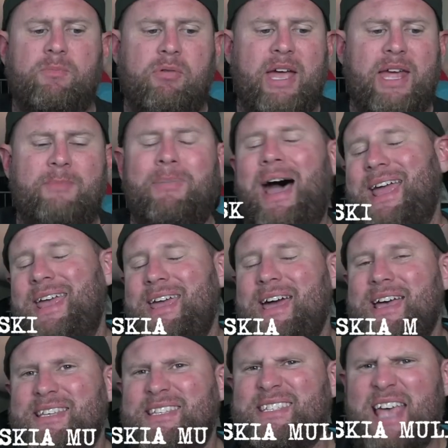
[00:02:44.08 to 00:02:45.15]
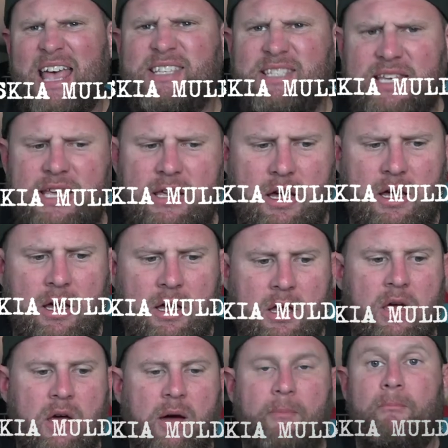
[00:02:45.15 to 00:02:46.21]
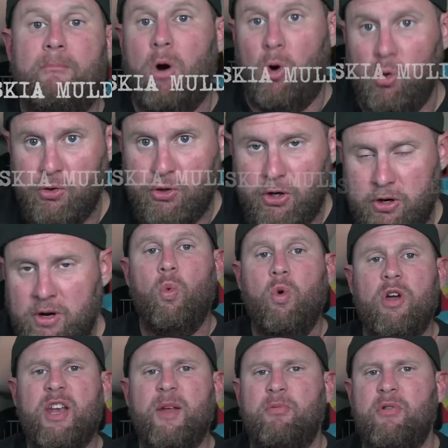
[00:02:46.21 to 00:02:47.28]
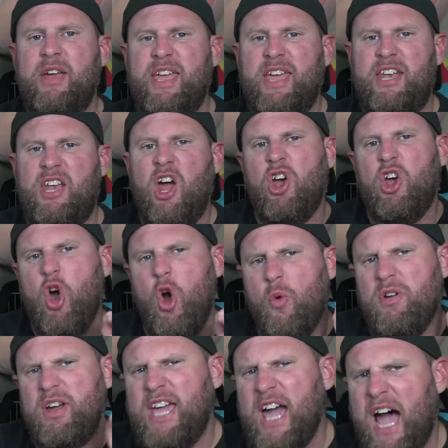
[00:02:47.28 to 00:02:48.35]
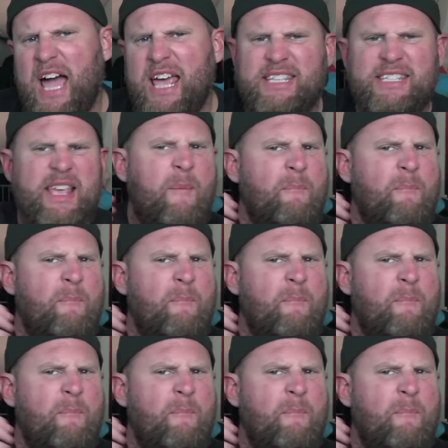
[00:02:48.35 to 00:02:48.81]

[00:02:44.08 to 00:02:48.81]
played by Saskia Mulder. We're gonna bring in Cobra Kai's